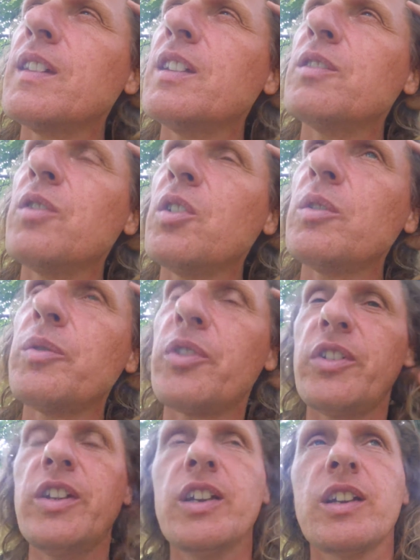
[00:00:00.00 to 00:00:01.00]
involves
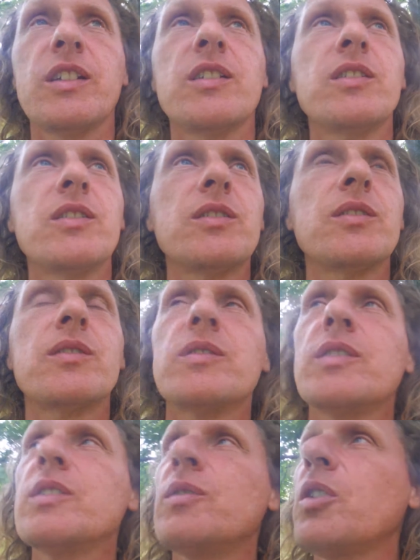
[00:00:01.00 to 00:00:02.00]
seeing,
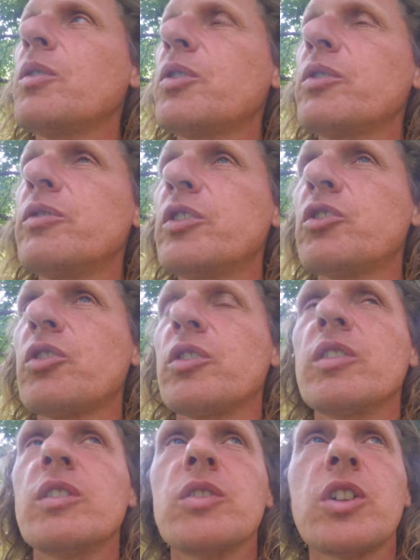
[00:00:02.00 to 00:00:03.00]
involves a
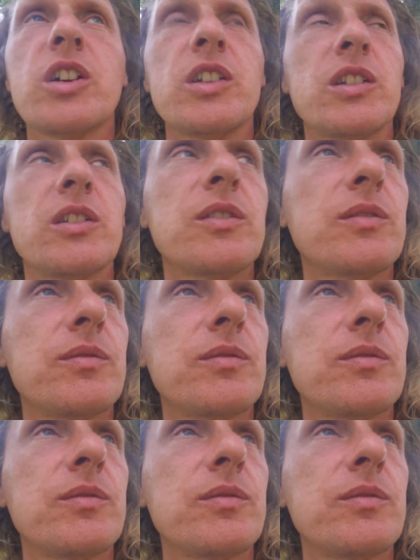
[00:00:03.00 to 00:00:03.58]
vision of a kind.